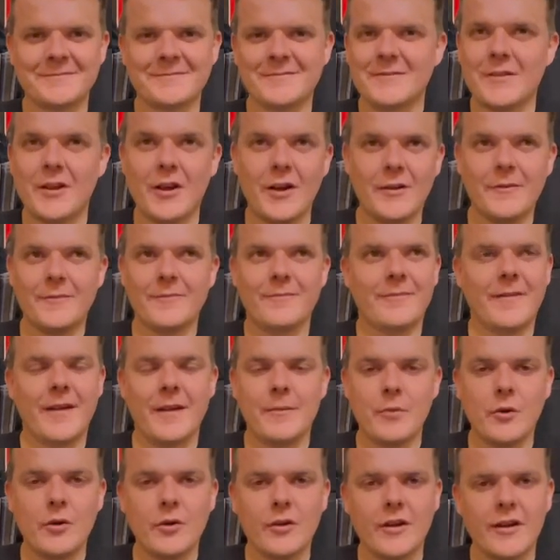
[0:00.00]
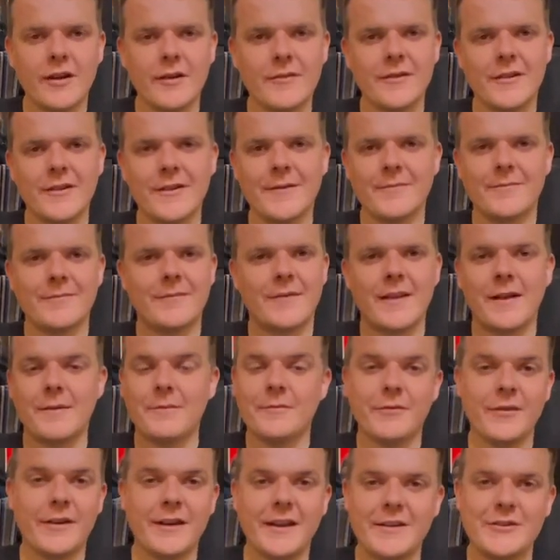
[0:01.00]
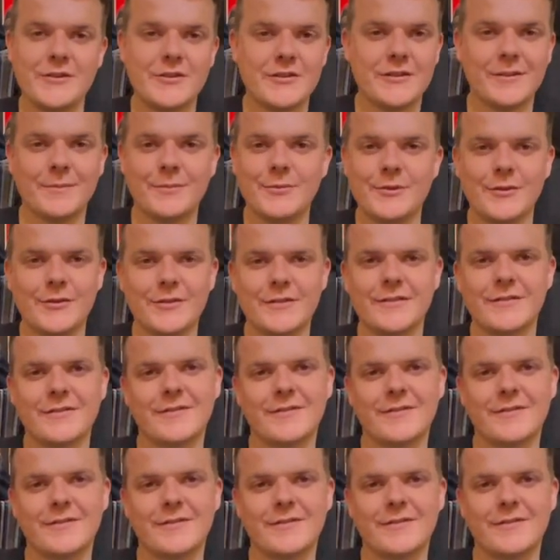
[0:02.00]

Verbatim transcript: No. I'm hungover. I'm finished. I'm done.